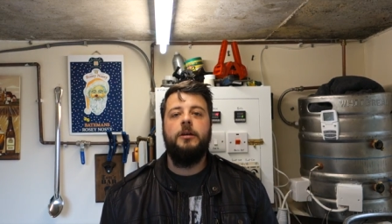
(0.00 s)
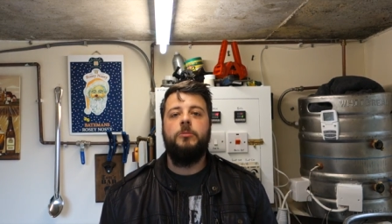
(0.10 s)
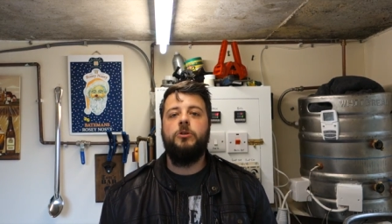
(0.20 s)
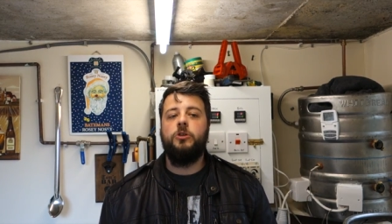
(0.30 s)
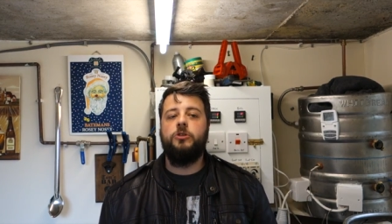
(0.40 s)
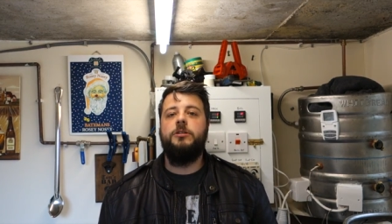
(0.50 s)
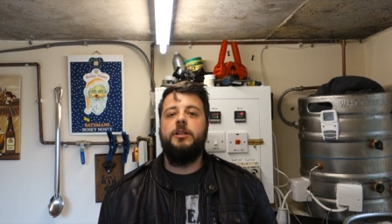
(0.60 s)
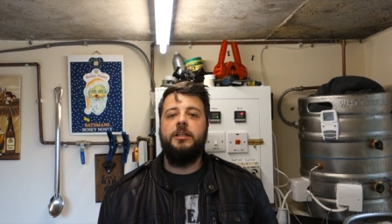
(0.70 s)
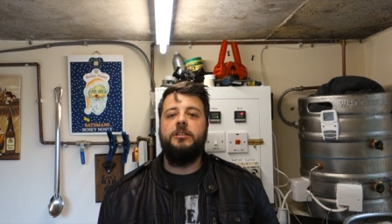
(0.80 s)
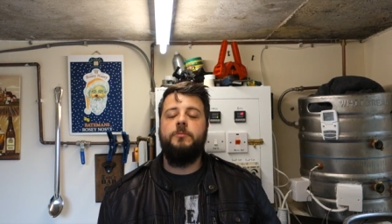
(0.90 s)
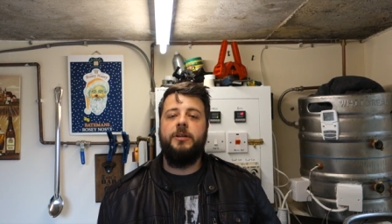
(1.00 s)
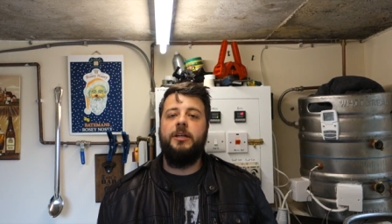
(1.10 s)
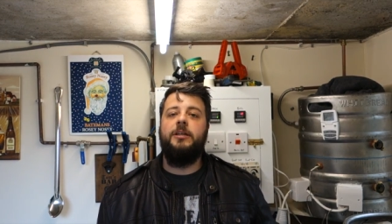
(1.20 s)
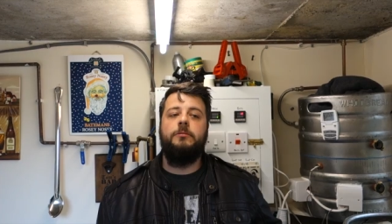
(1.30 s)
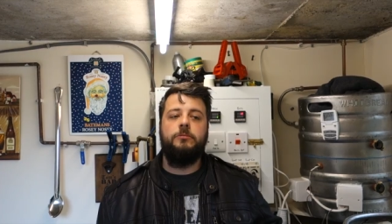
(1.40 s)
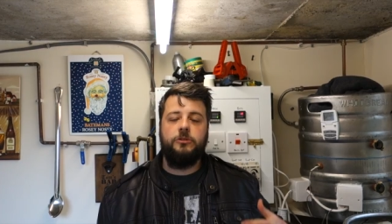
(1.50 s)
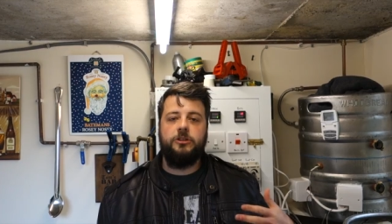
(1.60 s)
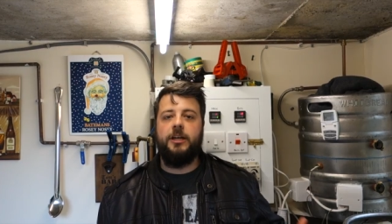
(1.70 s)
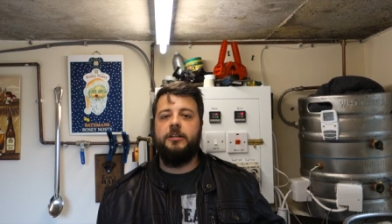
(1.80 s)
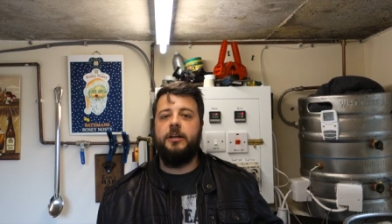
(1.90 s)
but doesn't need to be
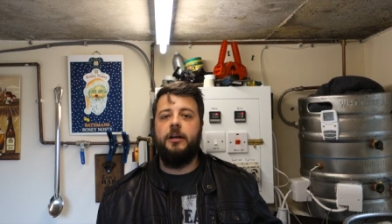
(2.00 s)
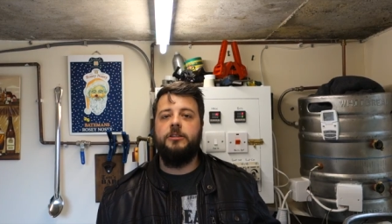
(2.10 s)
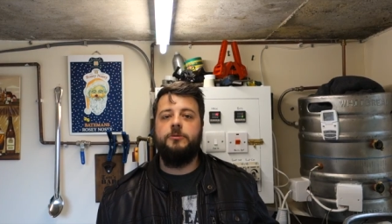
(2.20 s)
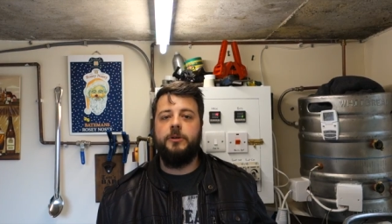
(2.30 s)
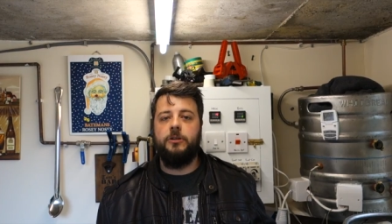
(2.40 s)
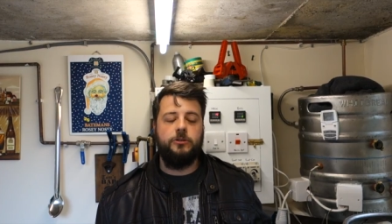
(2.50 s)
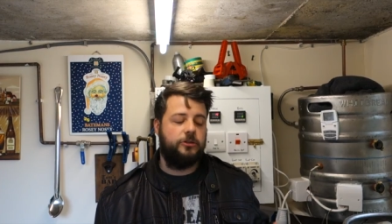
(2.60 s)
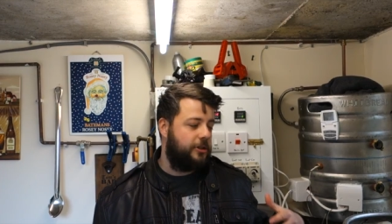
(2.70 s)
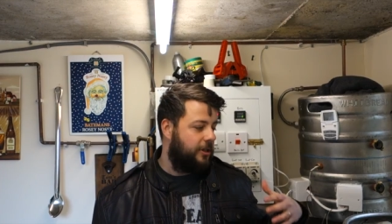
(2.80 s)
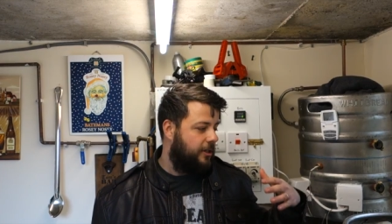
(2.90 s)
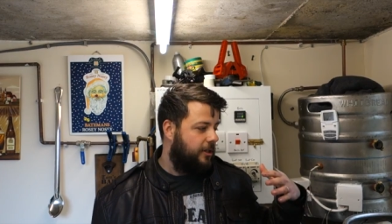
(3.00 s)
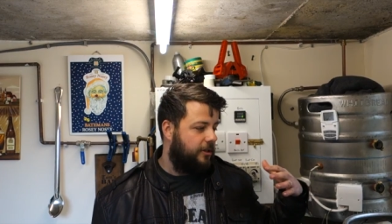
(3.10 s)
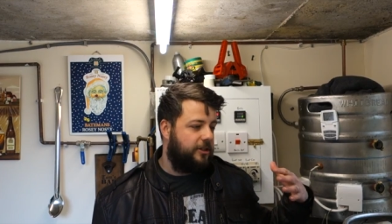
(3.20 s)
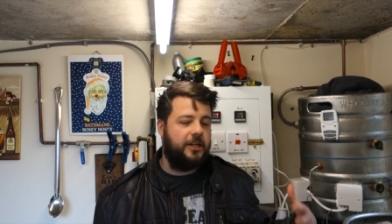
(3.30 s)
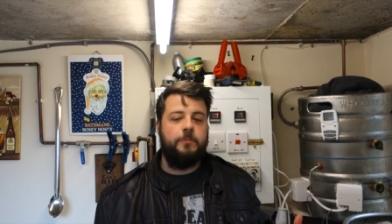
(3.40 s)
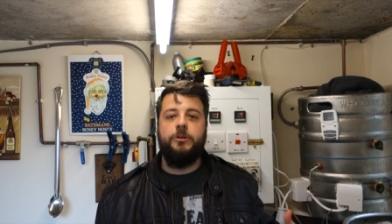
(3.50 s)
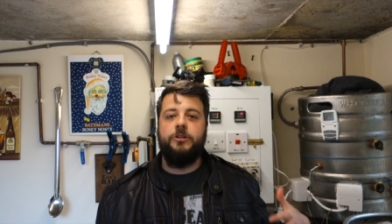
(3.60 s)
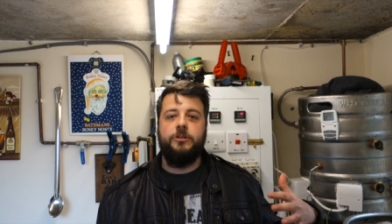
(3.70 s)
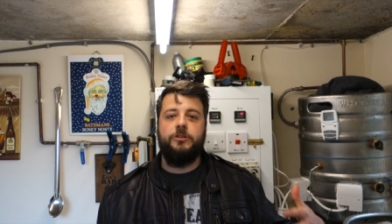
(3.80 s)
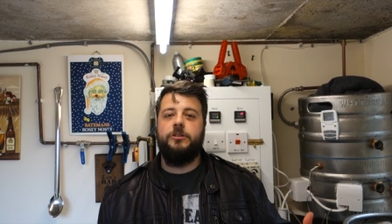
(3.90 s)
sanitised, because the
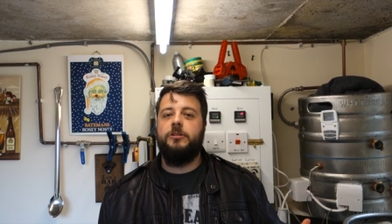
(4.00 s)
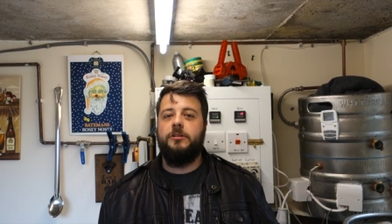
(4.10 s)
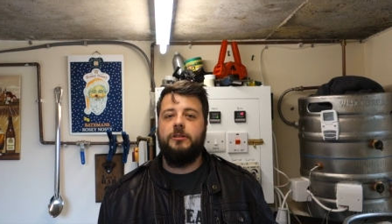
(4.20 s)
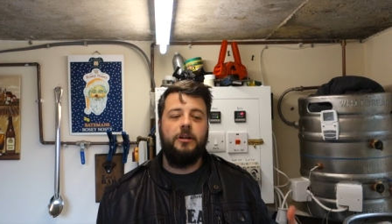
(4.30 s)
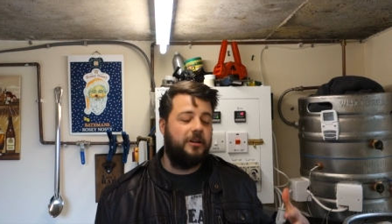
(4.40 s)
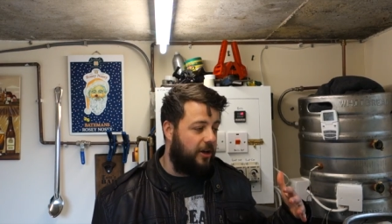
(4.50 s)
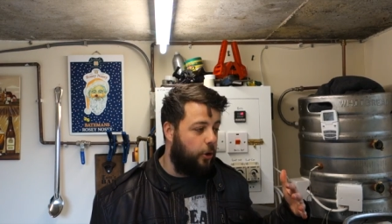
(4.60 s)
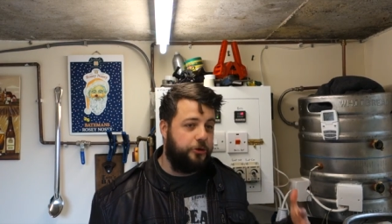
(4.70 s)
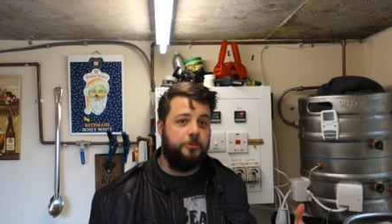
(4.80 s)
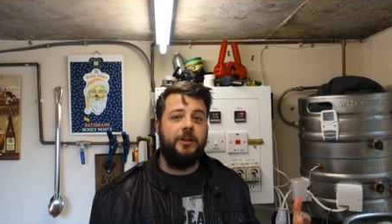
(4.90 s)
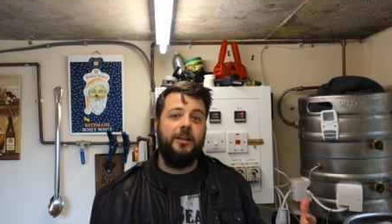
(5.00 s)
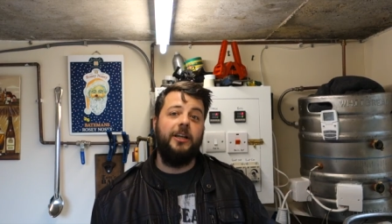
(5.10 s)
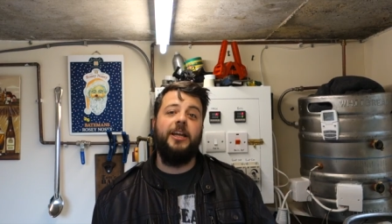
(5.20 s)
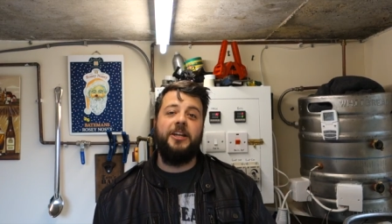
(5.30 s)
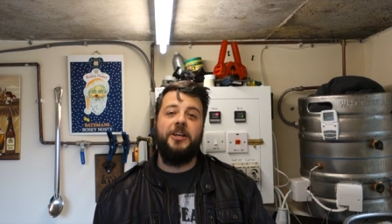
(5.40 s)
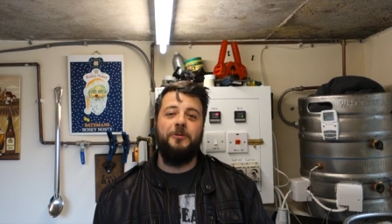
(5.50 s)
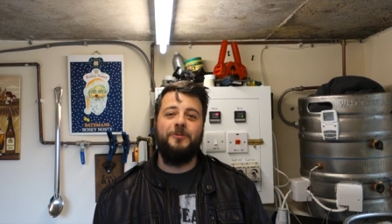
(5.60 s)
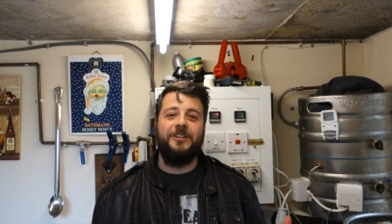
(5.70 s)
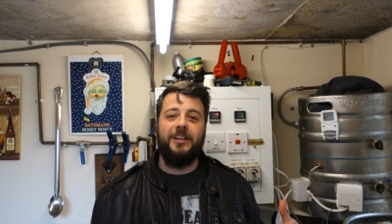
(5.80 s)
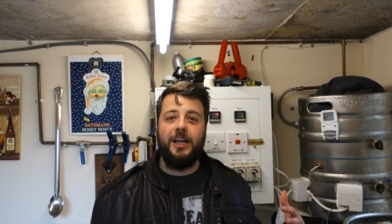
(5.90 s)
temperatures ultimately leading up
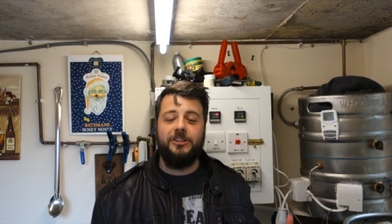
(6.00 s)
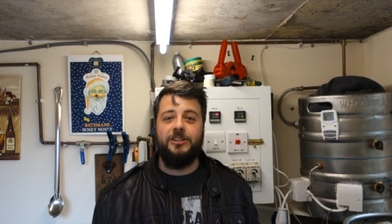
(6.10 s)
to the last